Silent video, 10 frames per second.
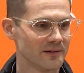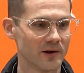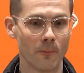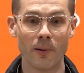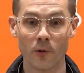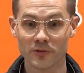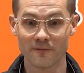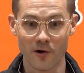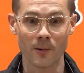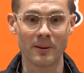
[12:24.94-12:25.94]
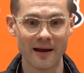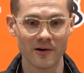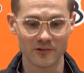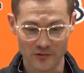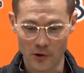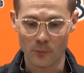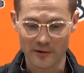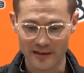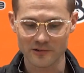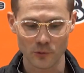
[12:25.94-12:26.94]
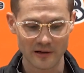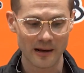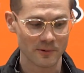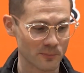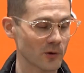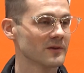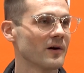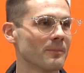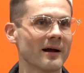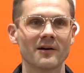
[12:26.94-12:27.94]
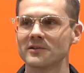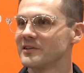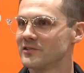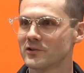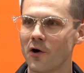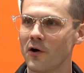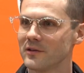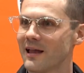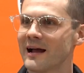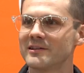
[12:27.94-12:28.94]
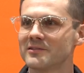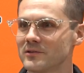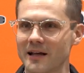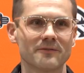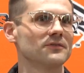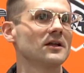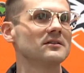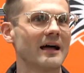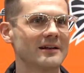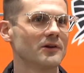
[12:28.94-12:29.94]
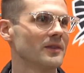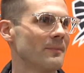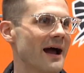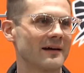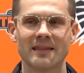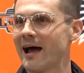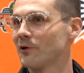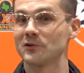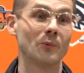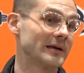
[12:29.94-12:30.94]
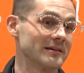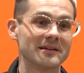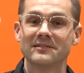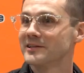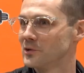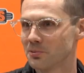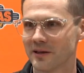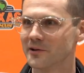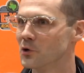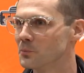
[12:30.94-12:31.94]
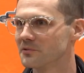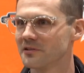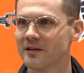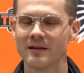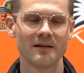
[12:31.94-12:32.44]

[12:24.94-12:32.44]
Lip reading: both of our parents, we're a next door neighbor, both of our parents installed lights, like floodlights on the back of the house so we could continue playing hoops,